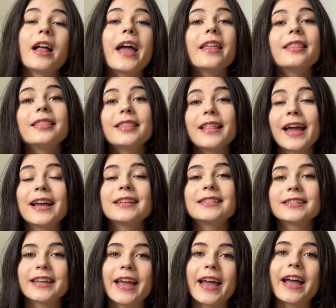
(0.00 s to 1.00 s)
and let's
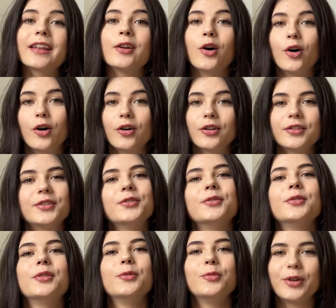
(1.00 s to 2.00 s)
get on
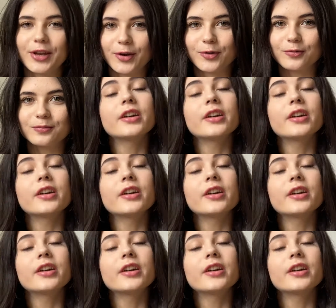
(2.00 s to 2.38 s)
to the video.